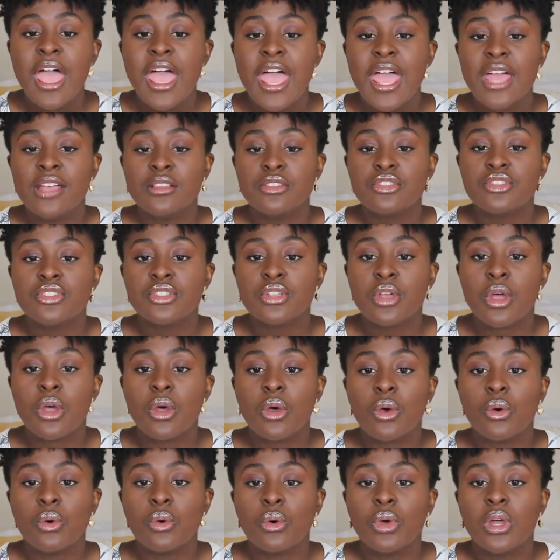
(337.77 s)
And
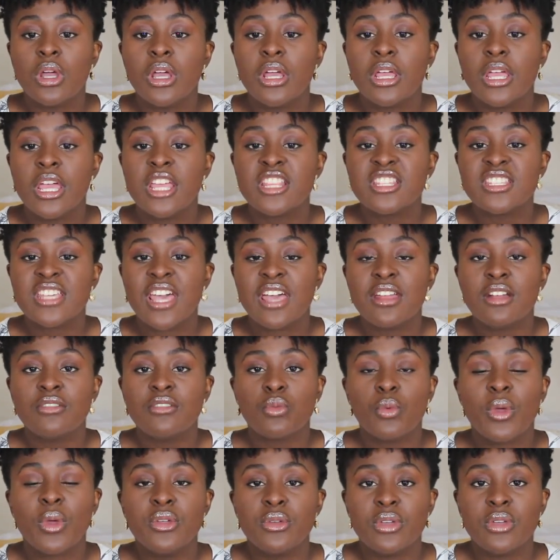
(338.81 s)
so it's kind
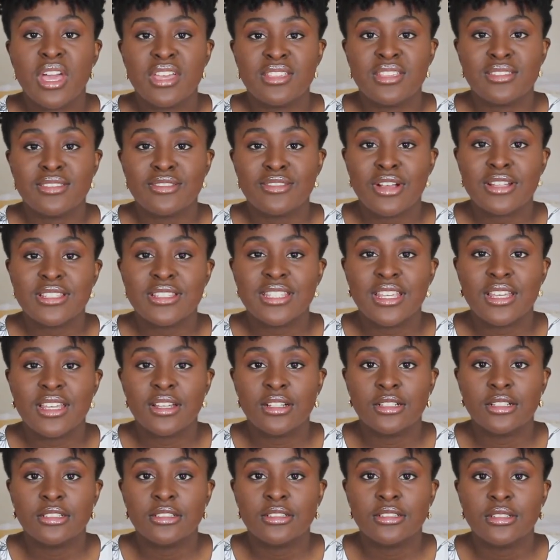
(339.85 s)
of where you start
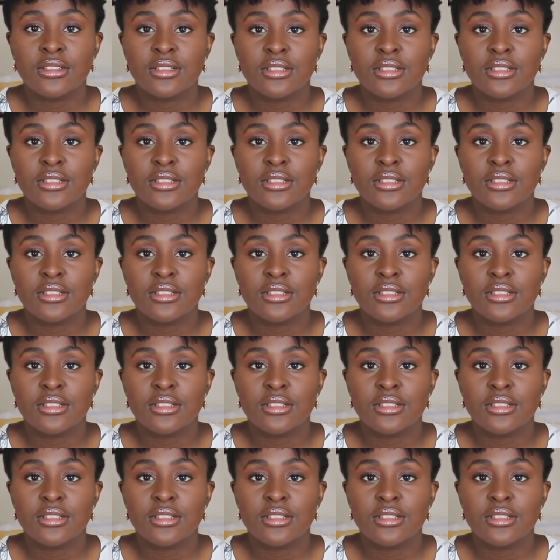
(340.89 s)
to